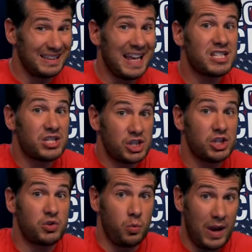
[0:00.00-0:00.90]
let's
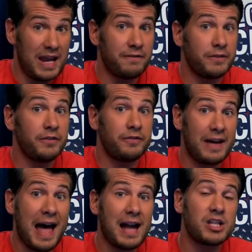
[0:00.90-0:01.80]
just wait for
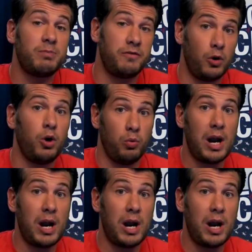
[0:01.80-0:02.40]
facts before